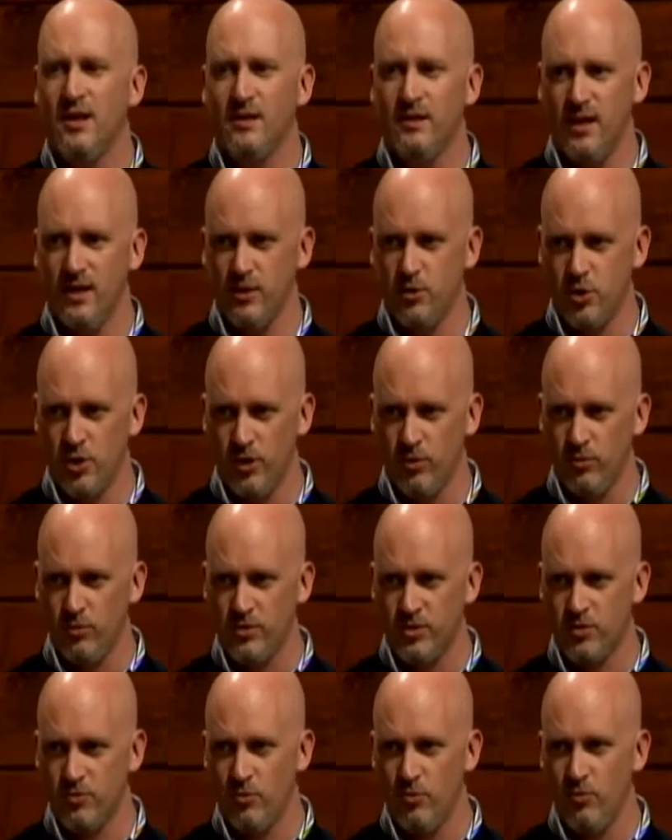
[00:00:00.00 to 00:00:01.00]
They had a general
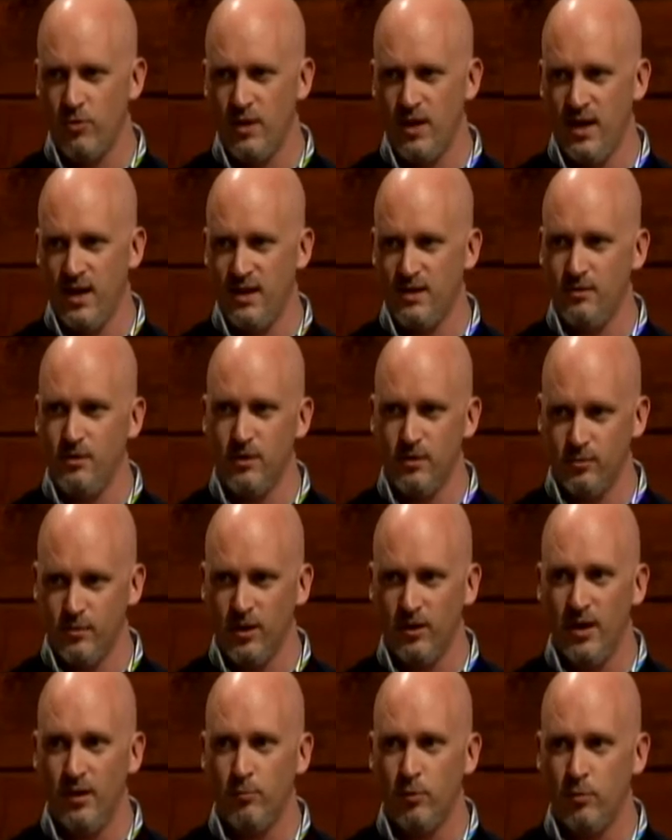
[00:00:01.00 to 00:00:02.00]
store, they had the
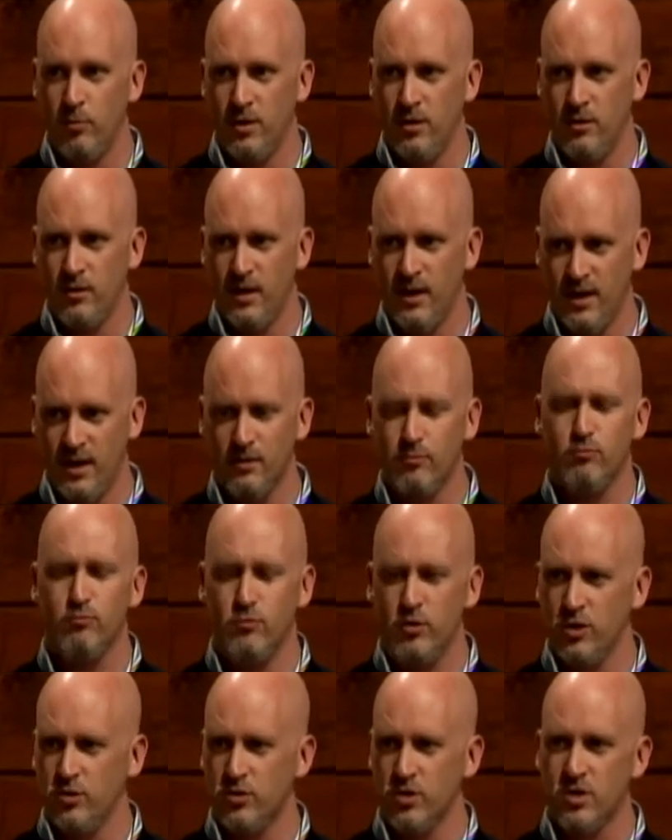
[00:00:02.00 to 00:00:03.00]
lumber mill, they had
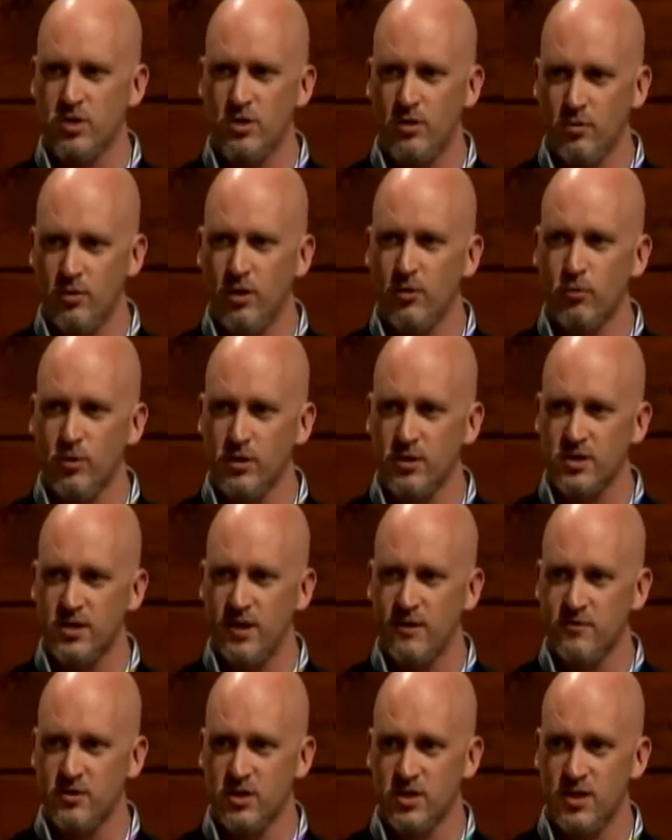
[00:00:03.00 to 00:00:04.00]
just a real
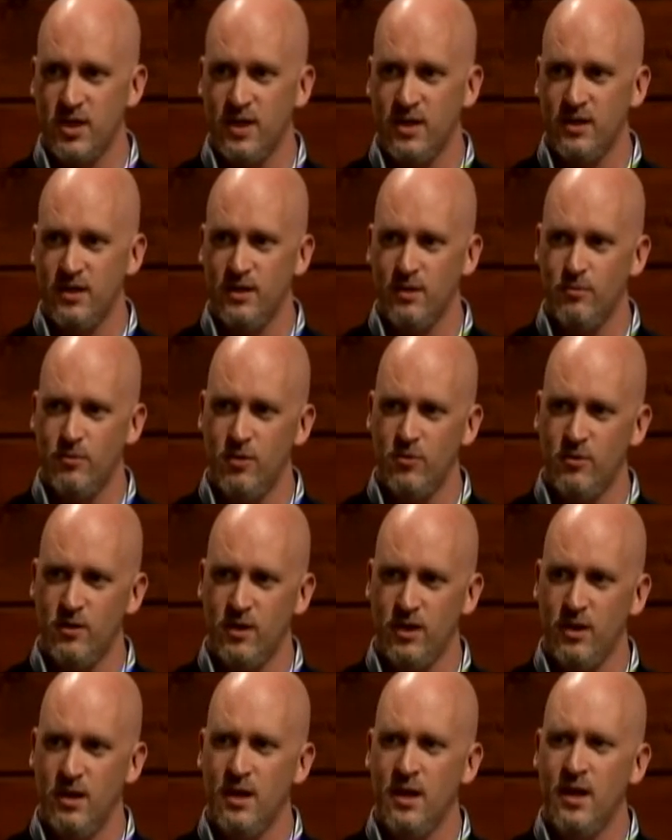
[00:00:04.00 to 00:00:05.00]
self-sustaining
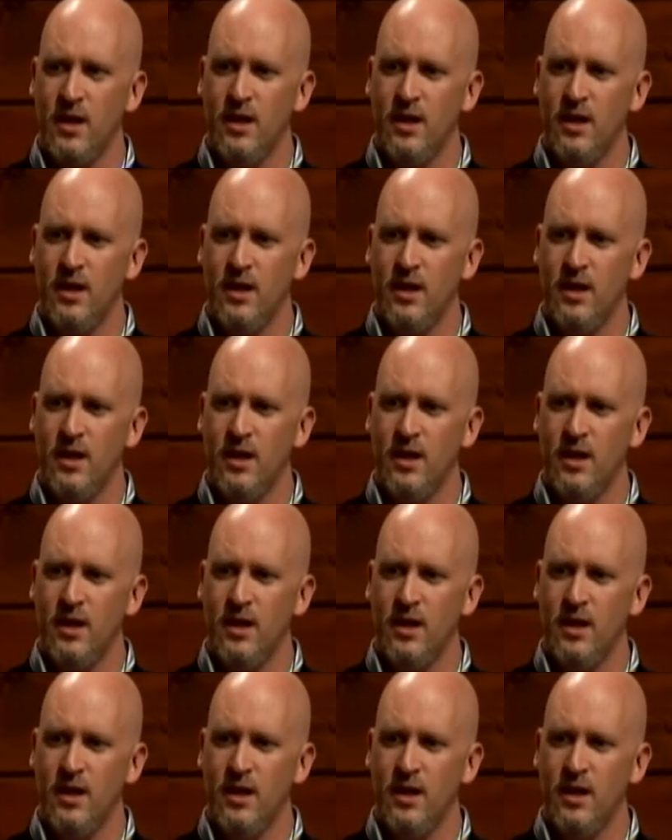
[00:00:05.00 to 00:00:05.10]
community.